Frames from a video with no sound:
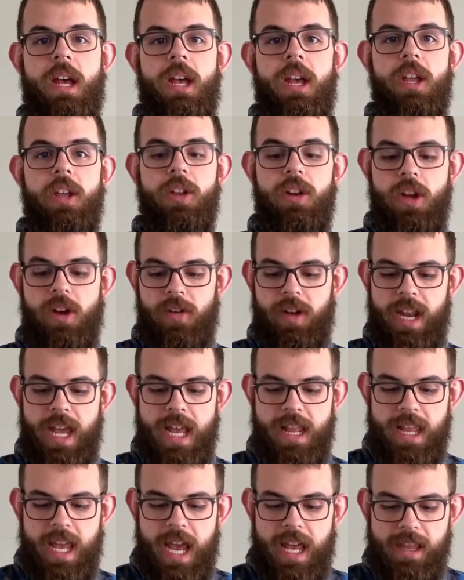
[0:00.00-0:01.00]
And
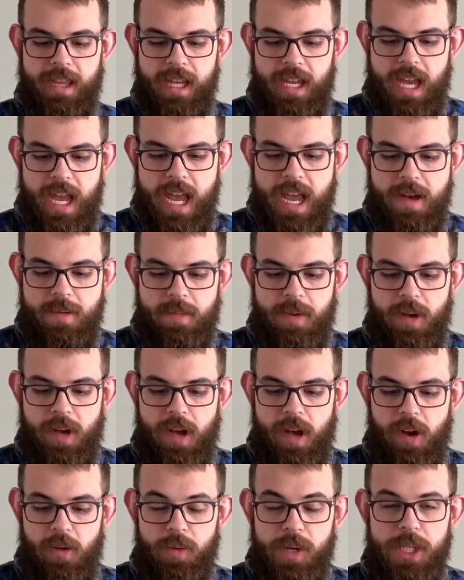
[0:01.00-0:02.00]
at the
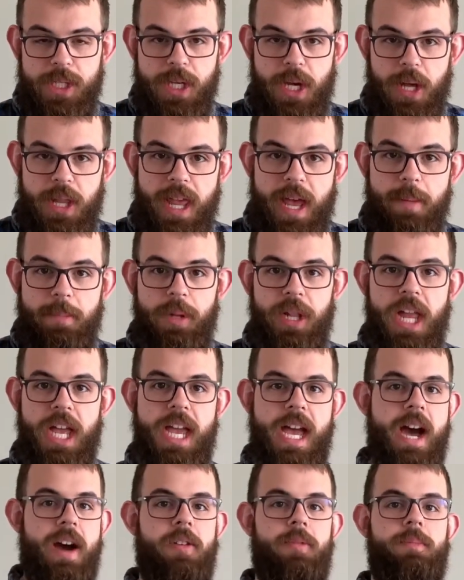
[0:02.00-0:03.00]
camp, we saw that play
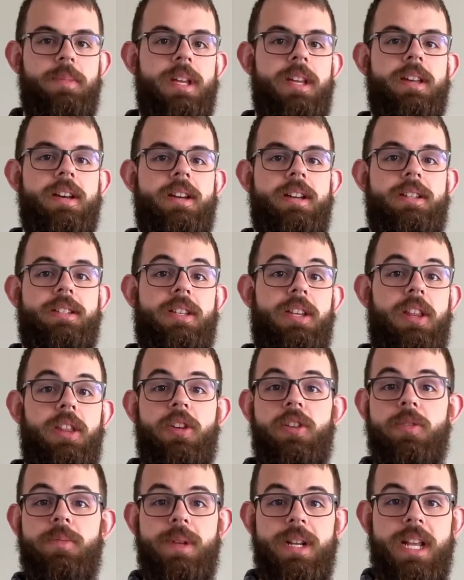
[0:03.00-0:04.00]
out, because
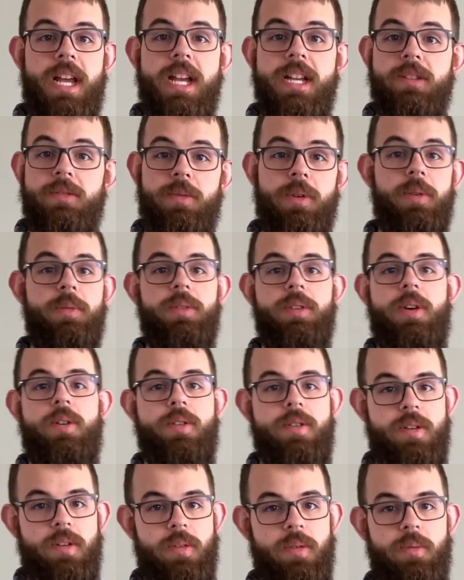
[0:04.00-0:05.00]
there'd be days when it was
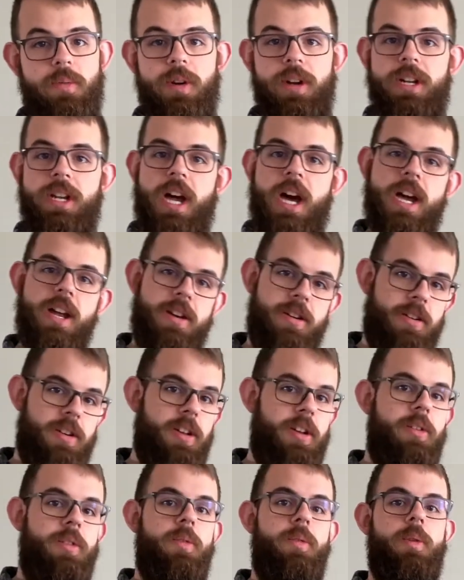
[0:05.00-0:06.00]
hard. We're
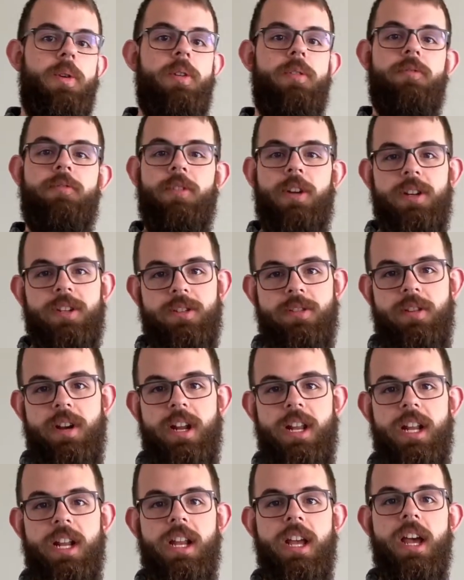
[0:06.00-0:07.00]
tired, we're
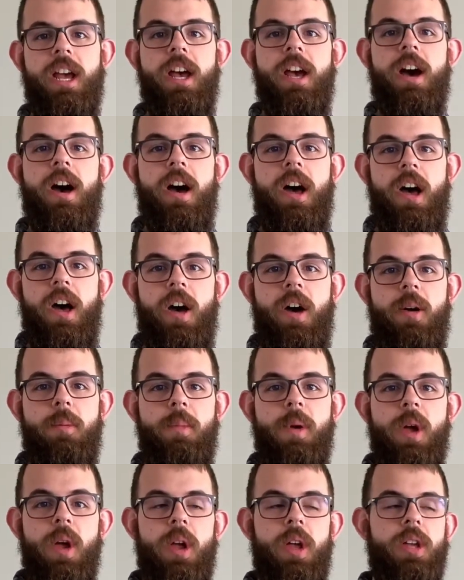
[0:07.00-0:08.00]
frustrated.
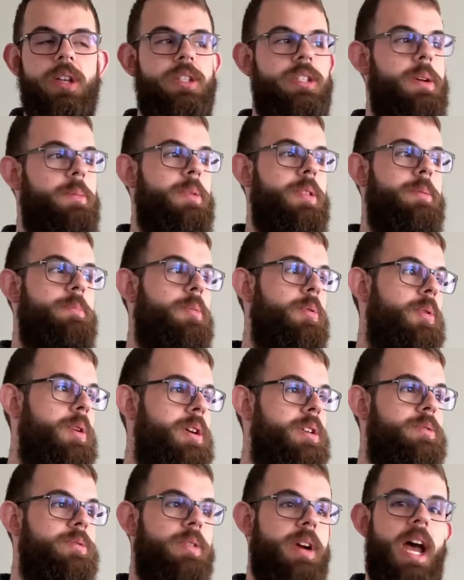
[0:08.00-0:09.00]
Some of the
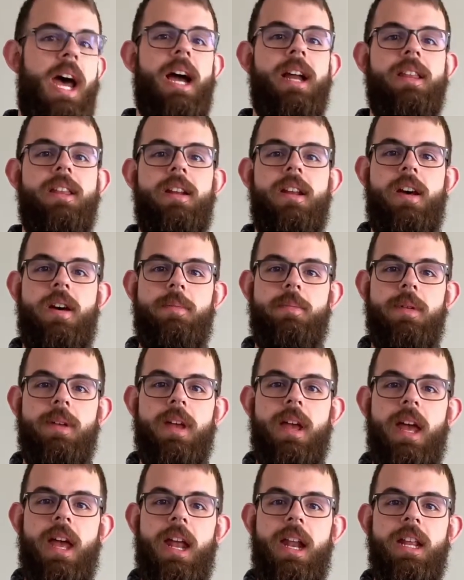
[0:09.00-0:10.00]
boys were acting up,
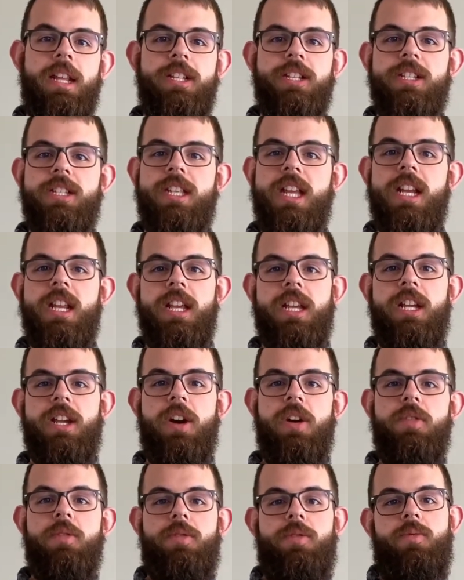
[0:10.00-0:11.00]
and it just didn't
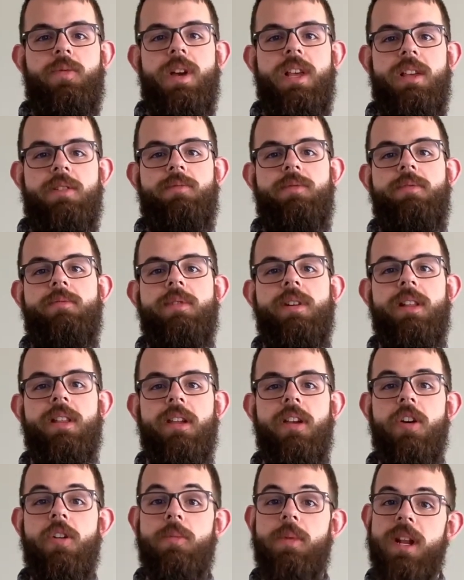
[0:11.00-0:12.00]
go the way that we wanted to
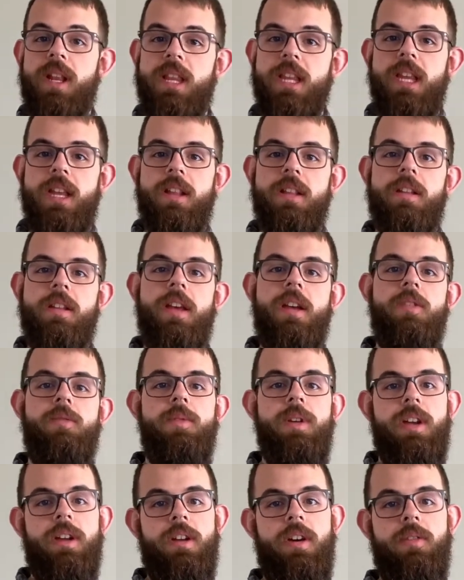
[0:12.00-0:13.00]
go. But at the end of the day,
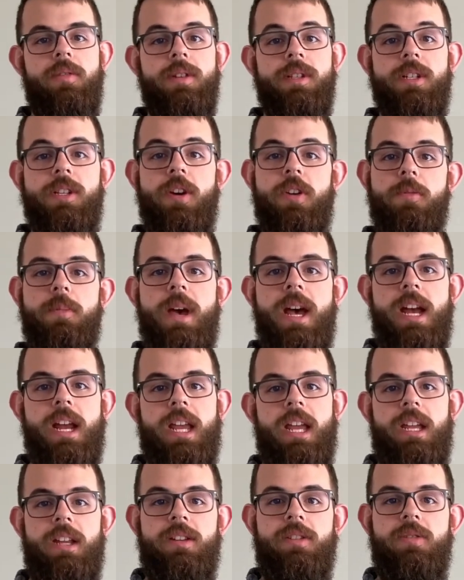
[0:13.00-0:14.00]
we could always go back
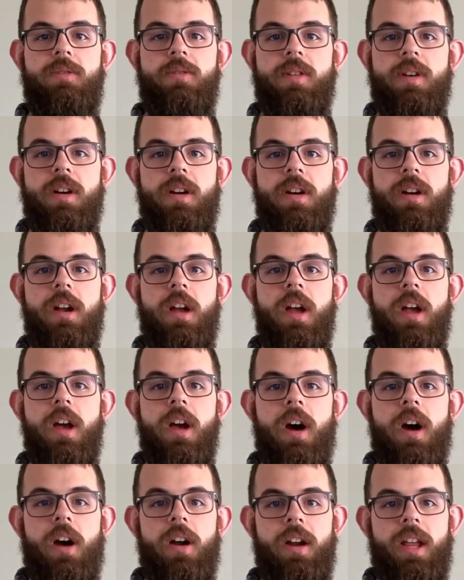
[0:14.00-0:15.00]
into our
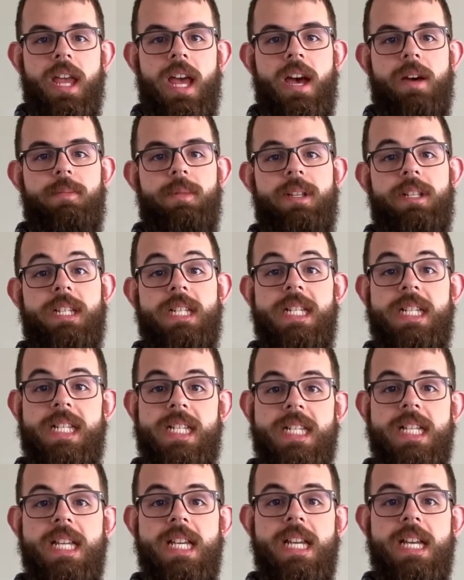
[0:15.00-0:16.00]
cabins and
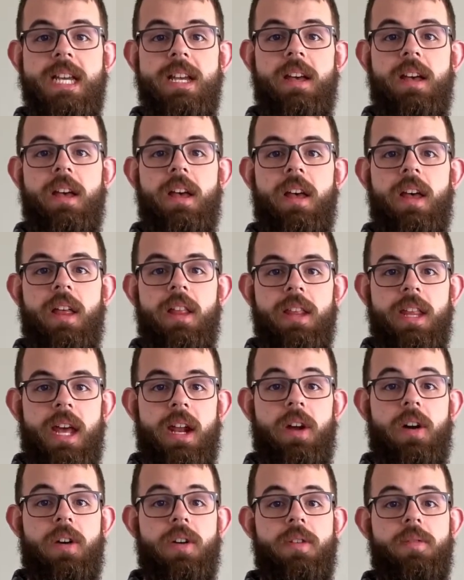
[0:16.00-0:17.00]
see that
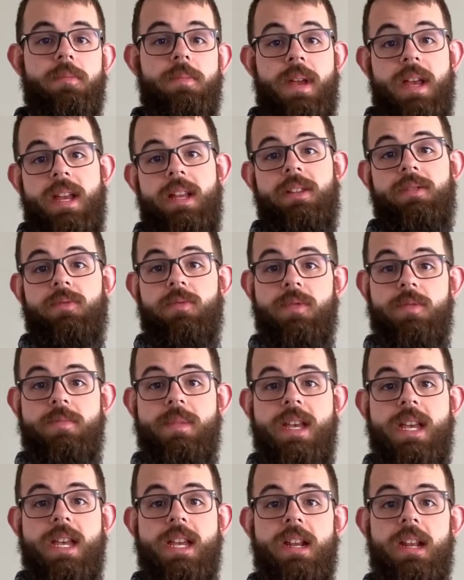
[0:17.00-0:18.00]
our beds were
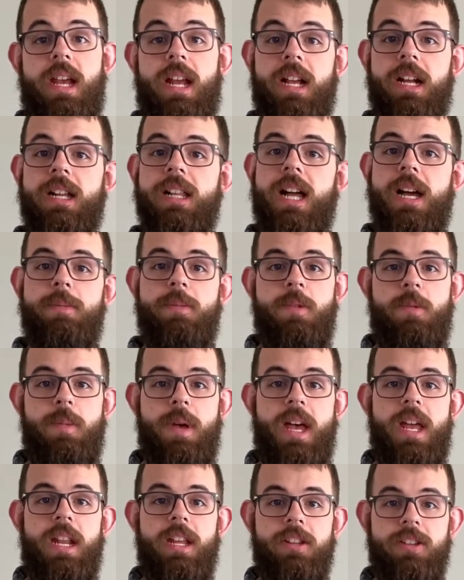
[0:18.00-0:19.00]
made, and climb into
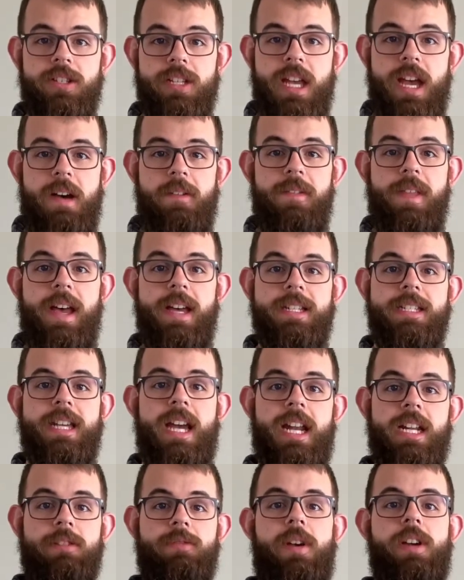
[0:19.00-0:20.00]
bed and just have that
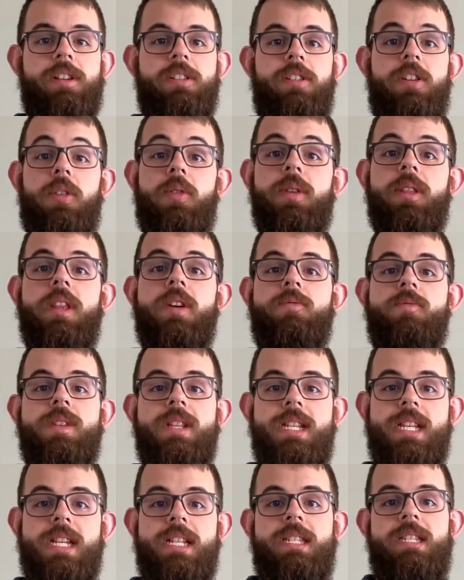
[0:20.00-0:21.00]
satisfaction knowing that we
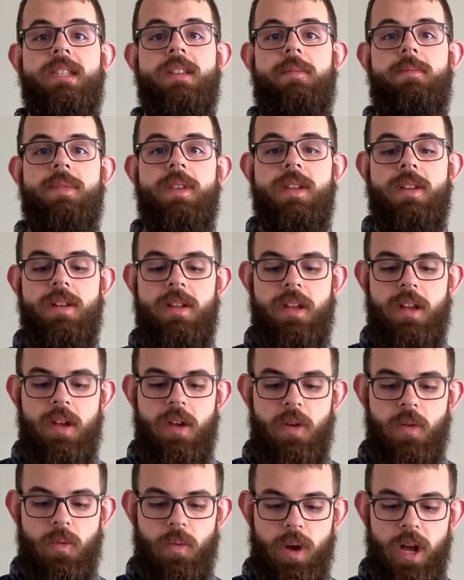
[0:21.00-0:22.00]
did something
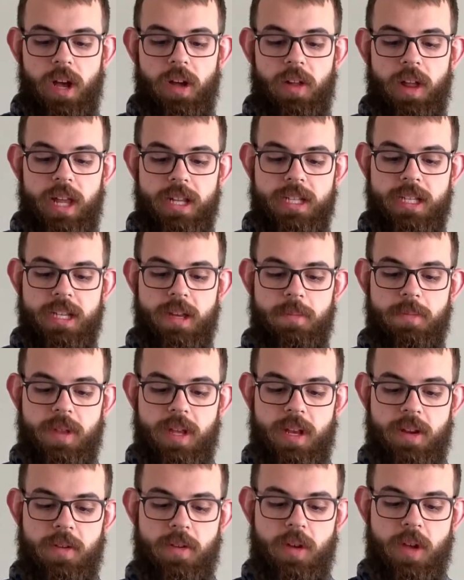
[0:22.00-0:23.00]
well, and
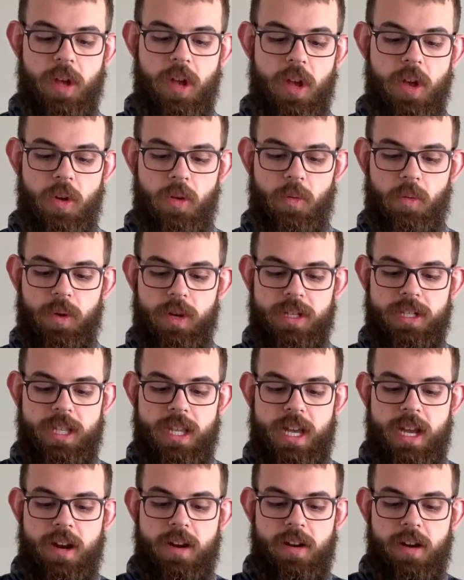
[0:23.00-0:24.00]
something was
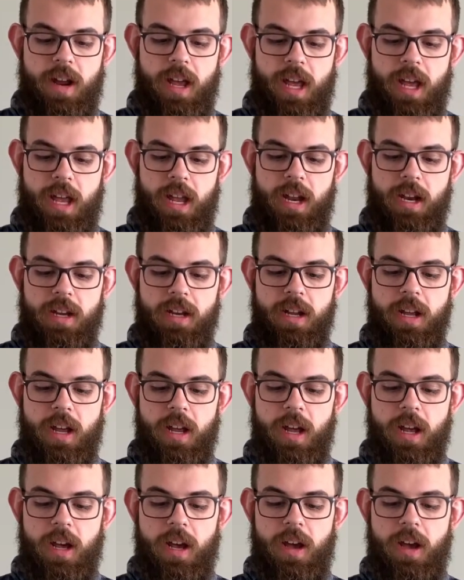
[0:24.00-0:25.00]
there, and
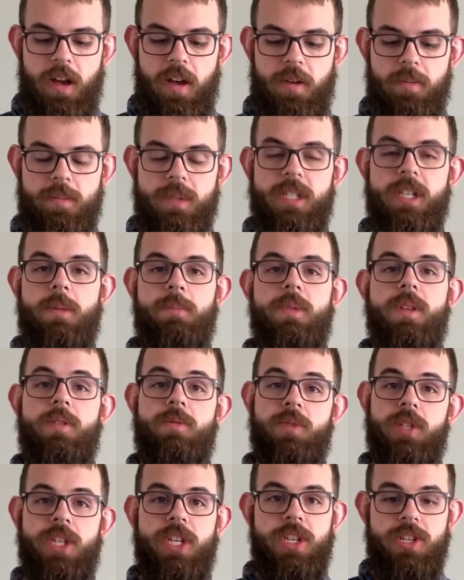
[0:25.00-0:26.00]
something
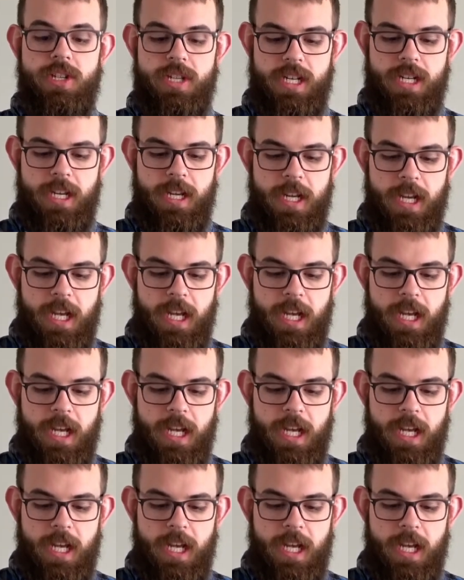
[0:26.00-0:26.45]
was good.